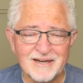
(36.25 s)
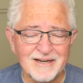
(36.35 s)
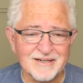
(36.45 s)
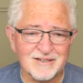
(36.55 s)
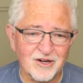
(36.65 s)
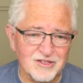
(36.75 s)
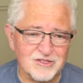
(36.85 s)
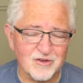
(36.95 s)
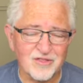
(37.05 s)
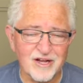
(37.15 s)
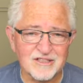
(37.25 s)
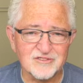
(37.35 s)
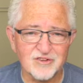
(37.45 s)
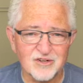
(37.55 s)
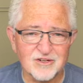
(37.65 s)
And also thanks
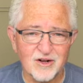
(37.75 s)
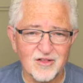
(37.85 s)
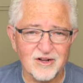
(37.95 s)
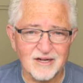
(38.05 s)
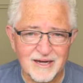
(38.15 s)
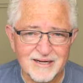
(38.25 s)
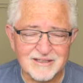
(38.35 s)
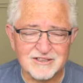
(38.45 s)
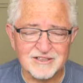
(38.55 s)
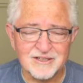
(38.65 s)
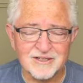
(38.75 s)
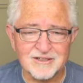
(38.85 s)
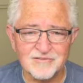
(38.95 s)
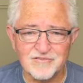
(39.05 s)
for all the likes and the